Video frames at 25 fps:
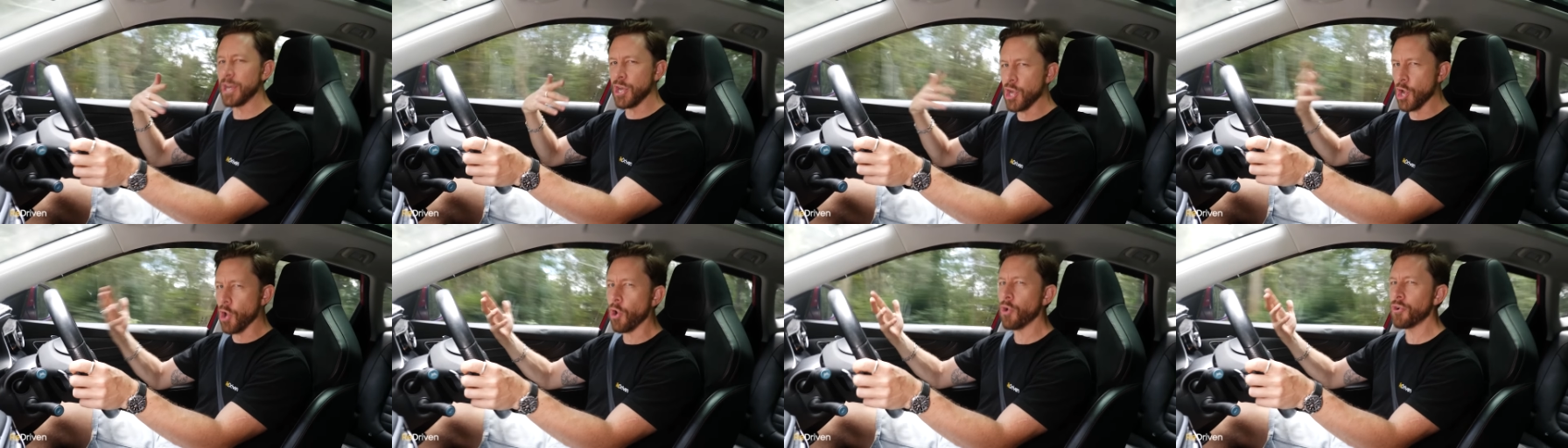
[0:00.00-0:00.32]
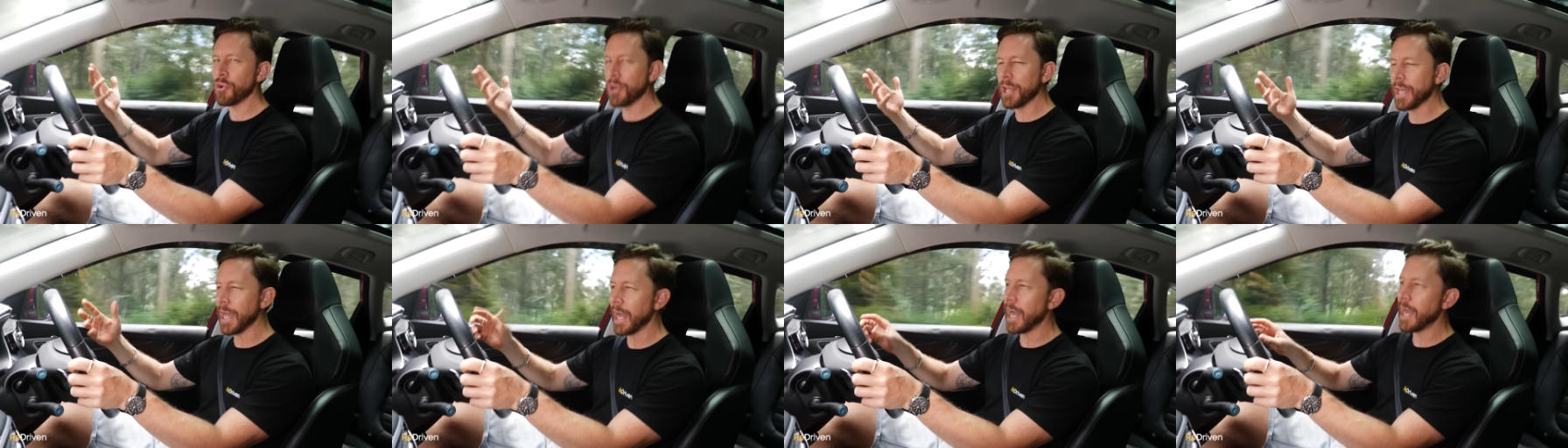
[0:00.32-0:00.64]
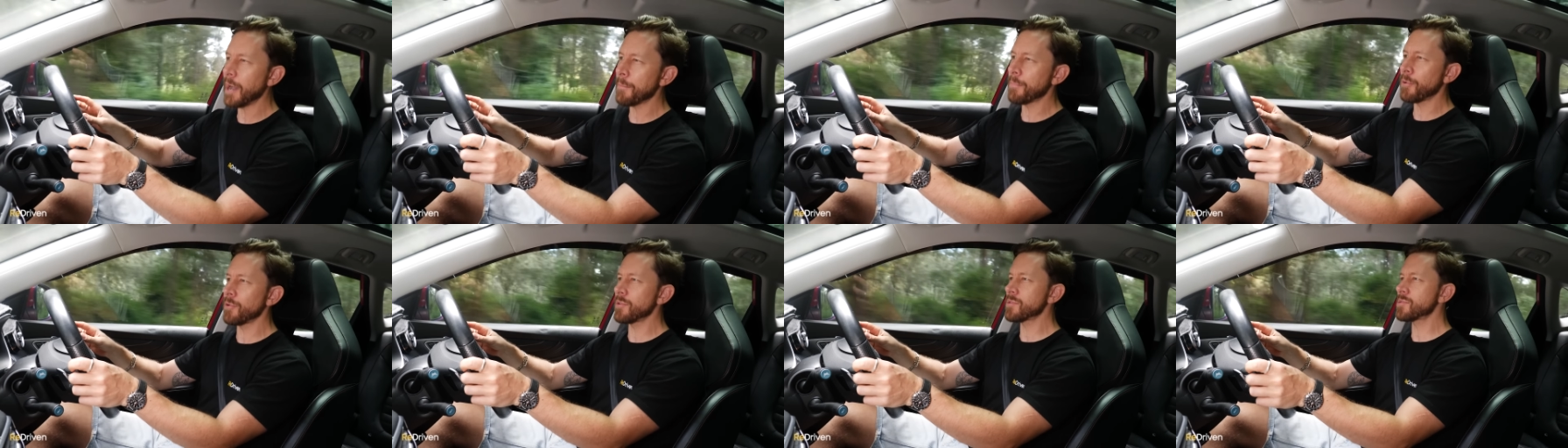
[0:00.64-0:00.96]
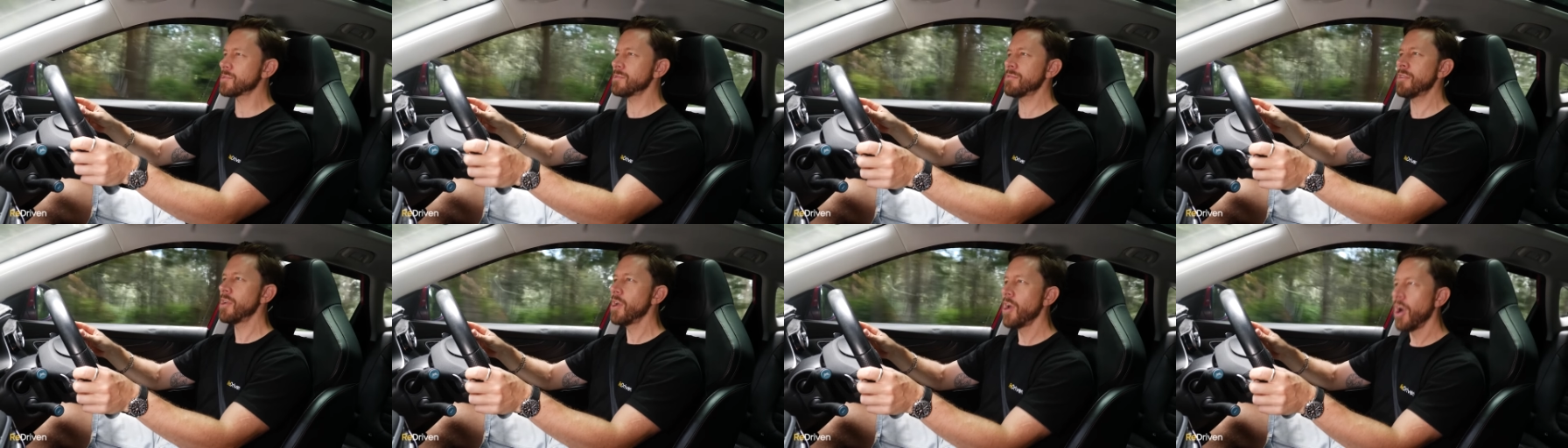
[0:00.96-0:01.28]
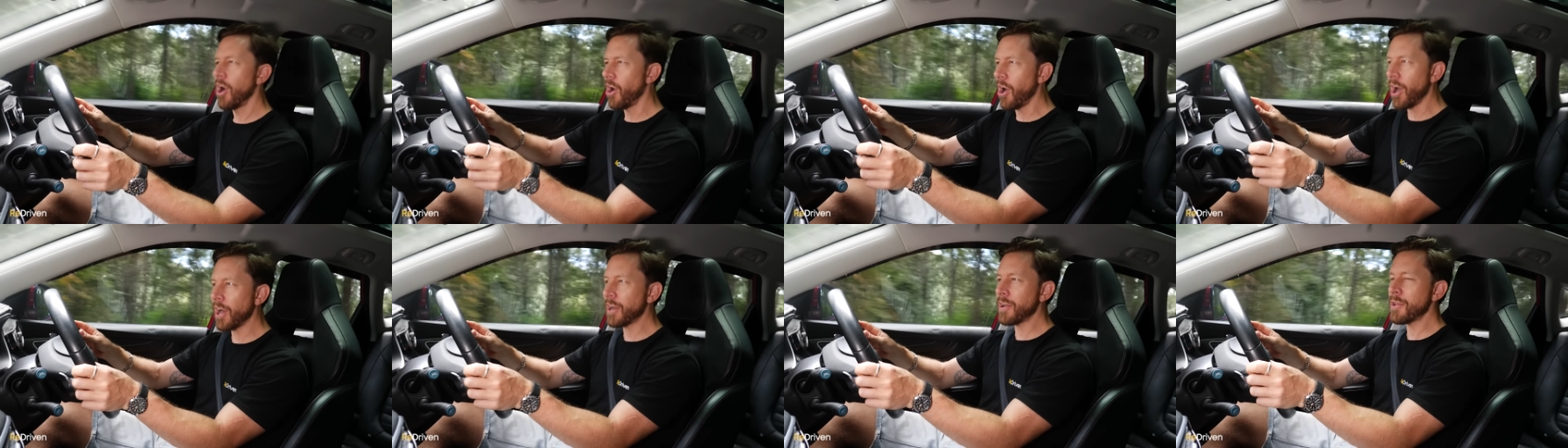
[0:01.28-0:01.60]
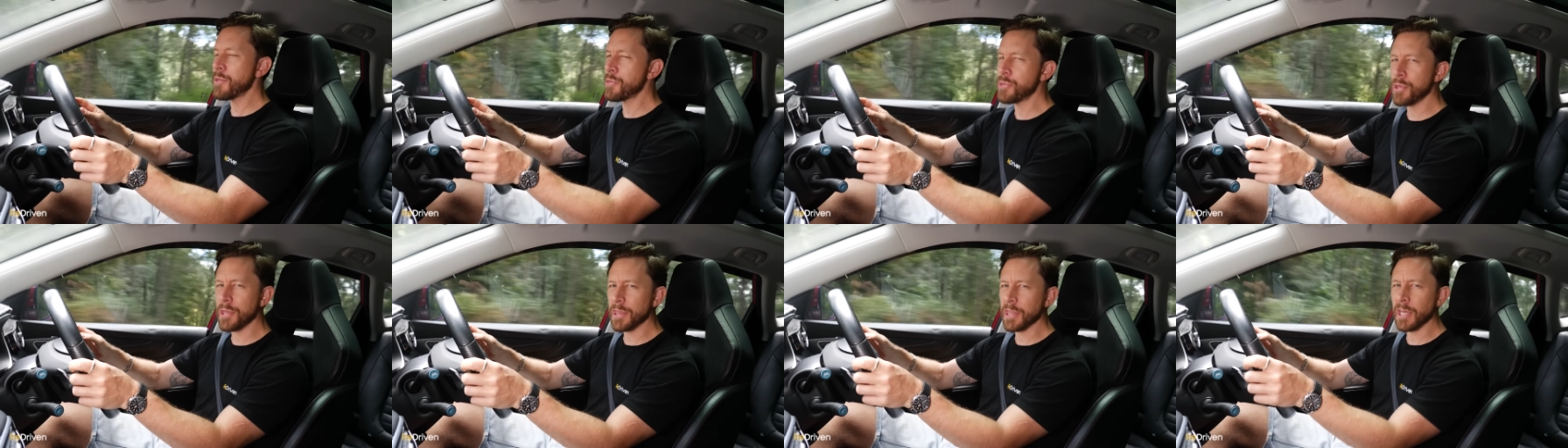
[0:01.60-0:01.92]
a non-car person, I
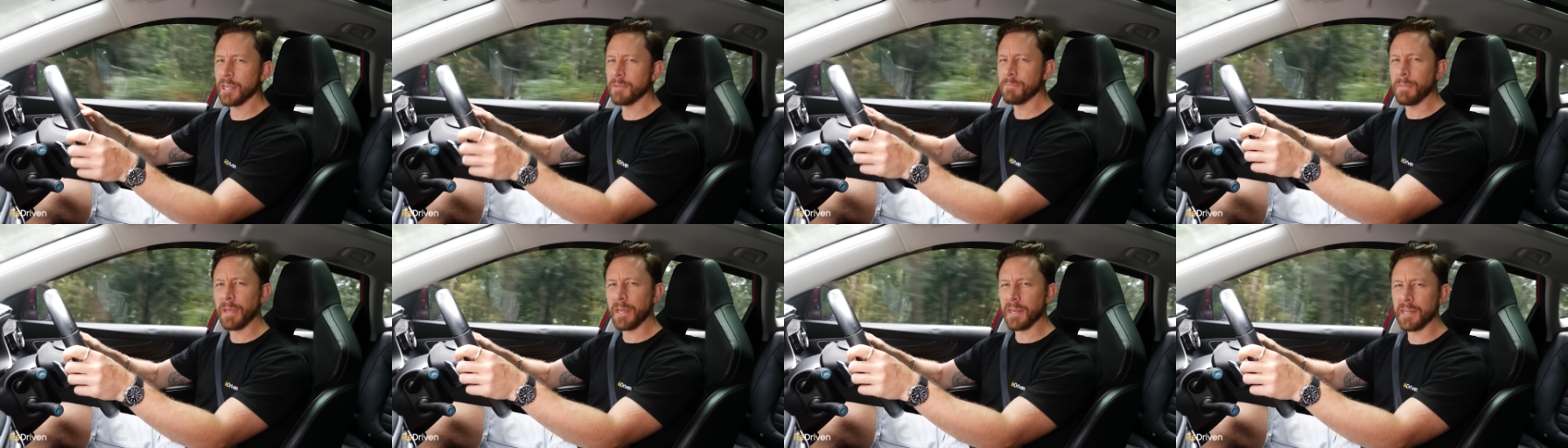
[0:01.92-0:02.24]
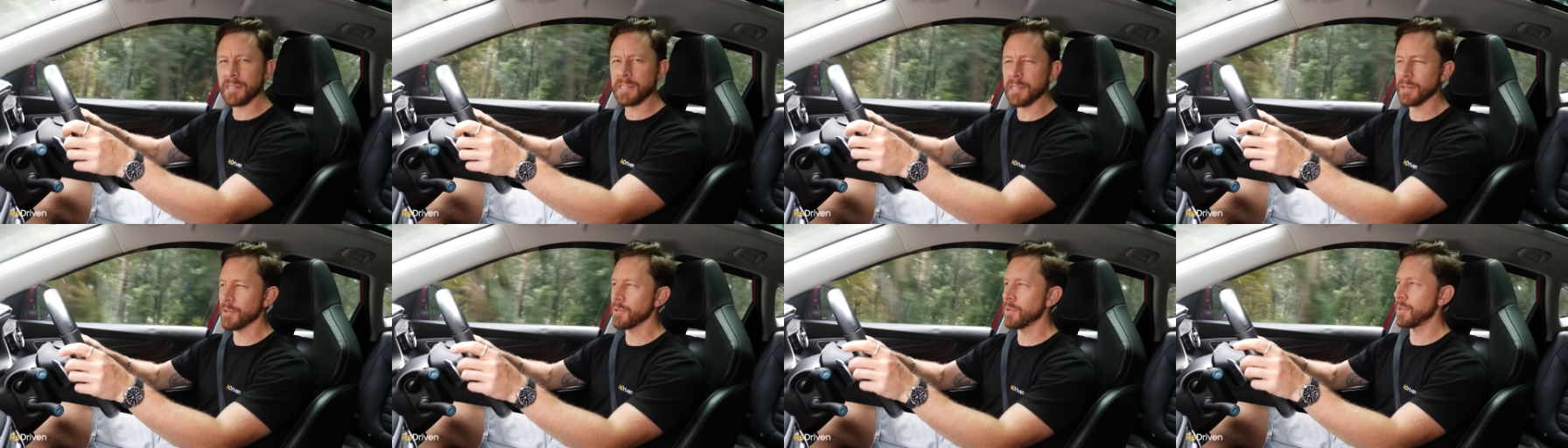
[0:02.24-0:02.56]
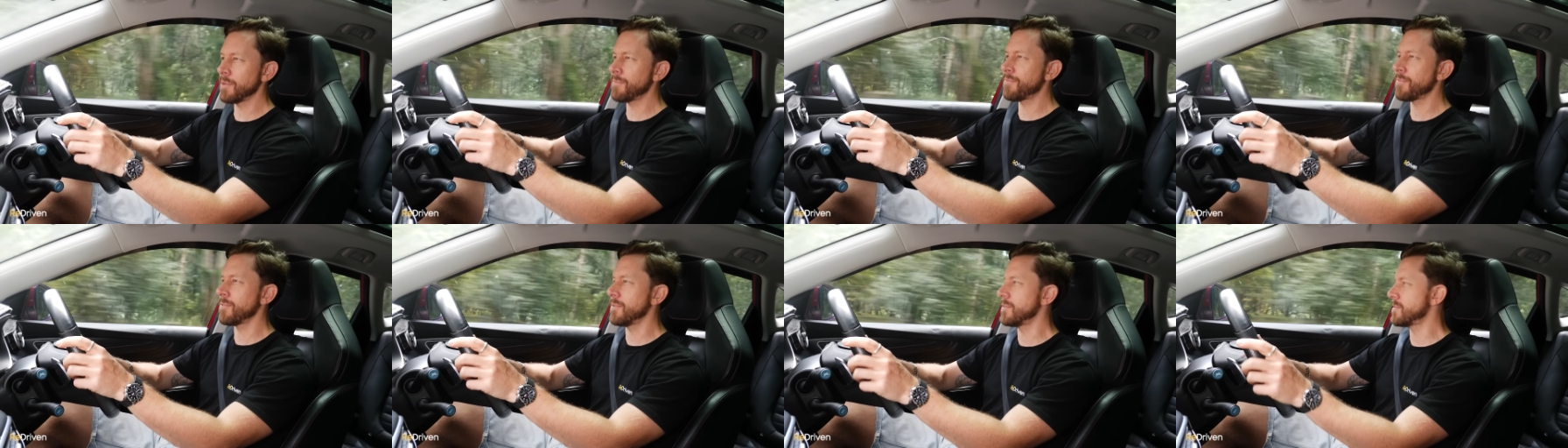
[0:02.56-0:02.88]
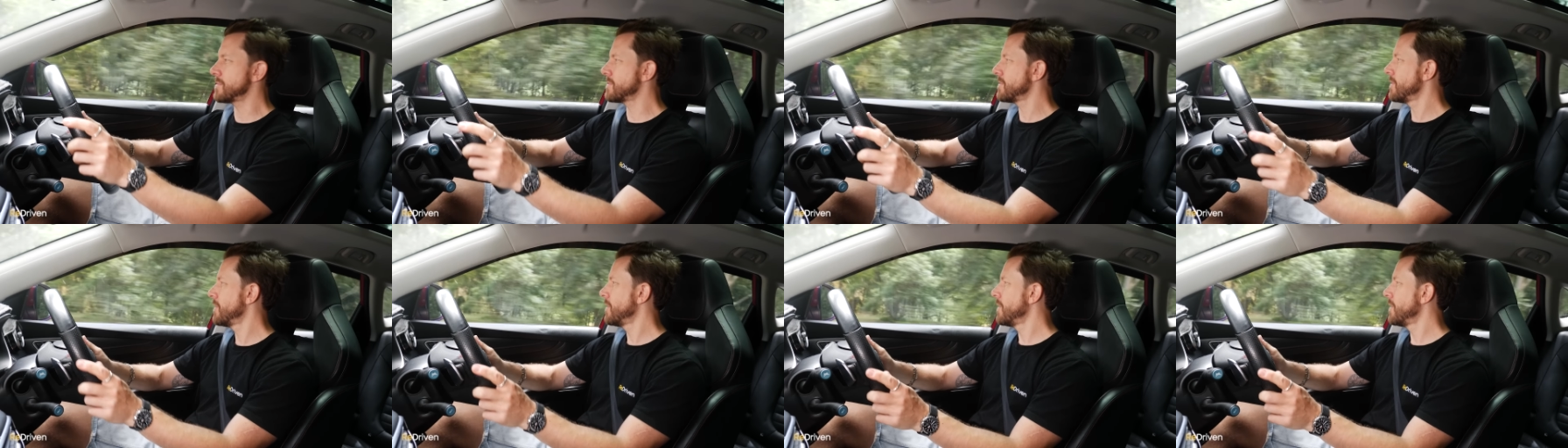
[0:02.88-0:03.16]
don't think they'd be able to tell the difference.